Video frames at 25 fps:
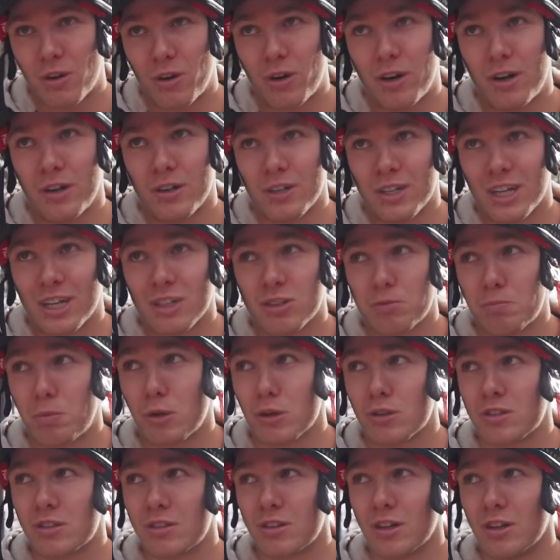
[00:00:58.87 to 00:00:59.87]
or yeah,
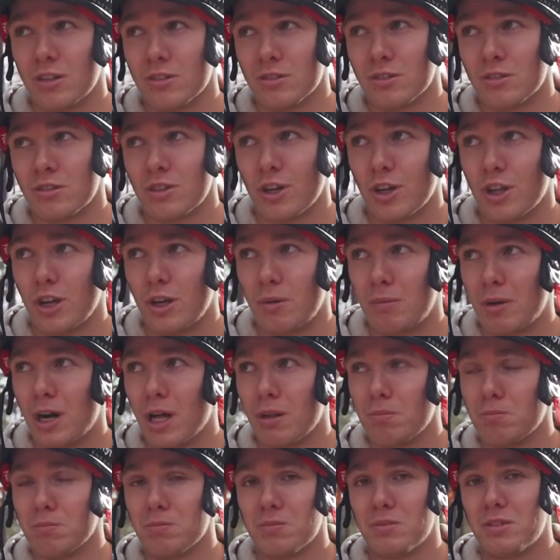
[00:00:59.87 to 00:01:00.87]
Sportson
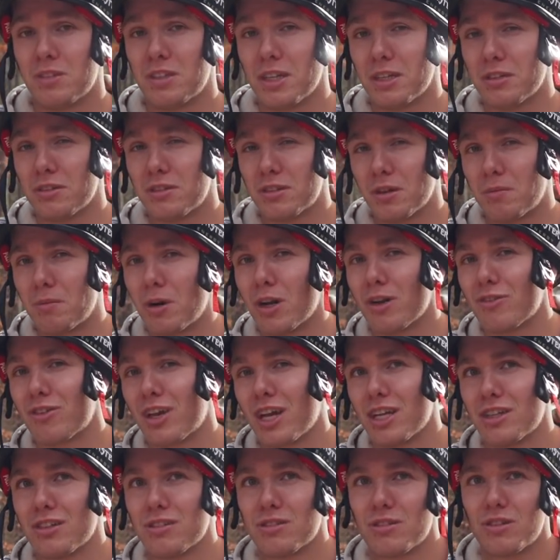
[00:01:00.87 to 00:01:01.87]
Södermalm did some
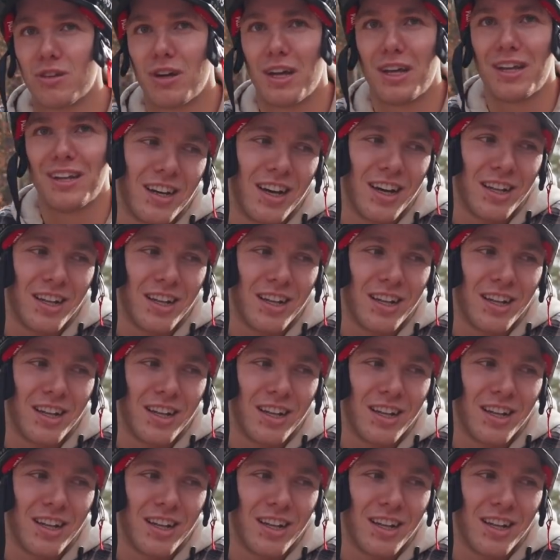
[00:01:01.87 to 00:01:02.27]
modifications to it.